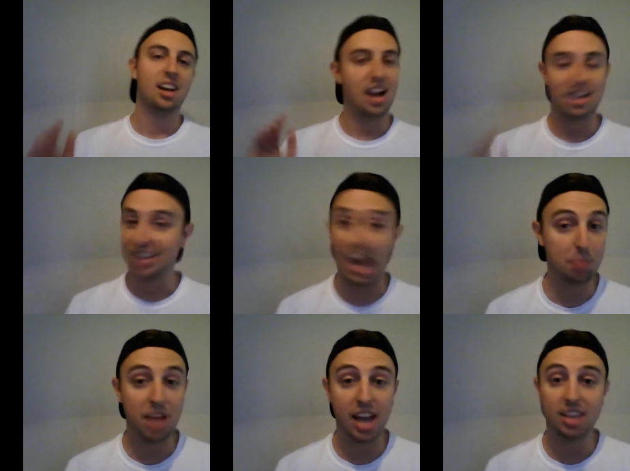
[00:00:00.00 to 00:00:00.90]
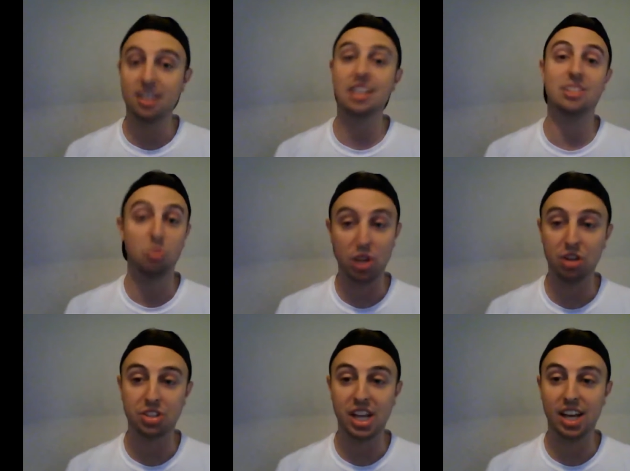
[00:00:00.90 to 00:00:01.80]
Cape Gate, it's a real
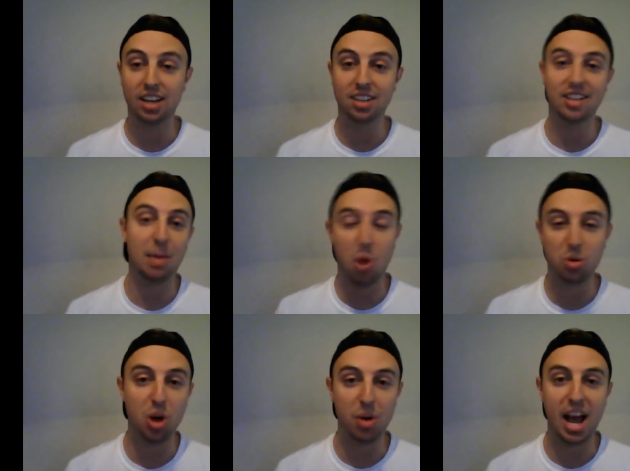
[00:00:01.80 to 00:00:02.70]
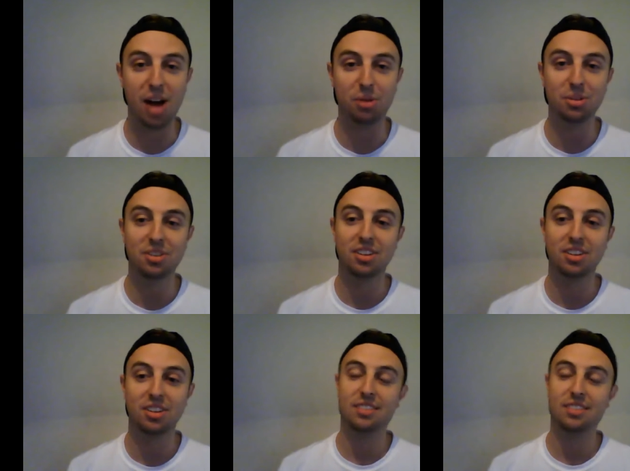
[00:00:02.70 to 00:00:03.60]
thing. They won't go down.
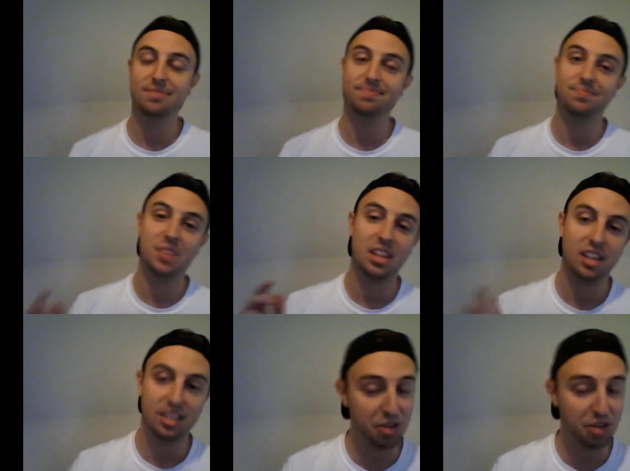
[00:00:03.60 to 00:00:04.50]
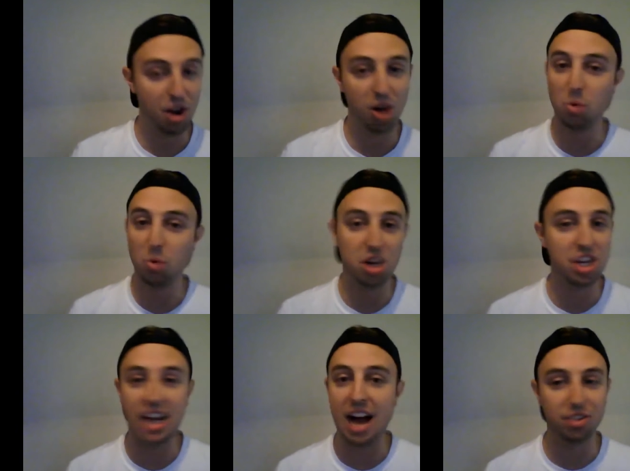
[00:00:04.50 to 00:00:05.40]
D-Row, what do you
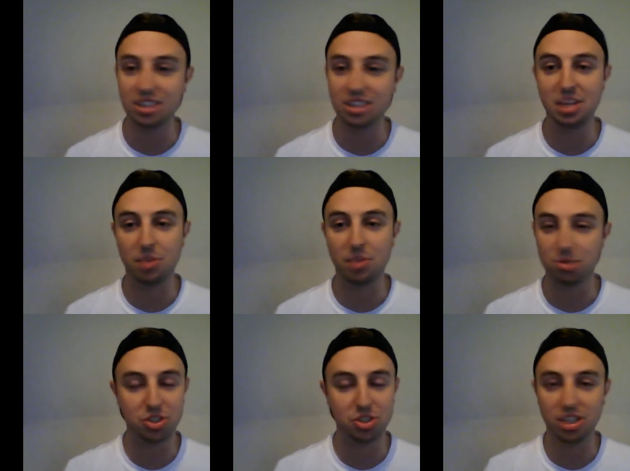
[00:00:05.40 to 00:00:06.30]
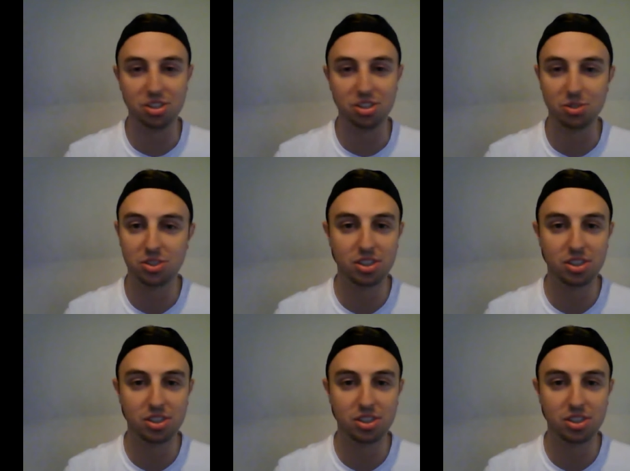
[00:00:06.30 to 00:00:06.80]
got for these team chemistry issues?